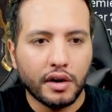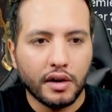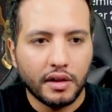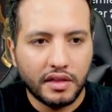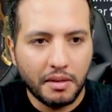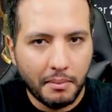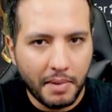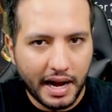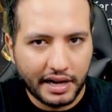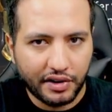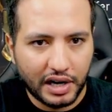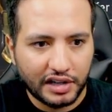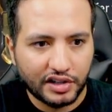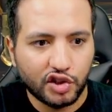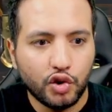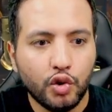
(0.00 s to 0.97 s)
the
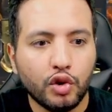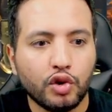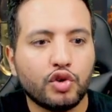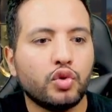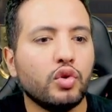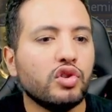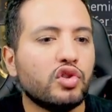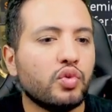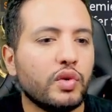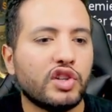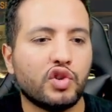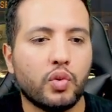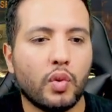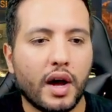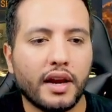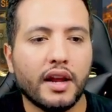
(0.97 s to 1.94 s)
Macrush. You choose which
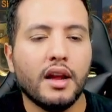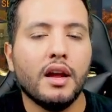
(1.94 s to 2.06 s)
one.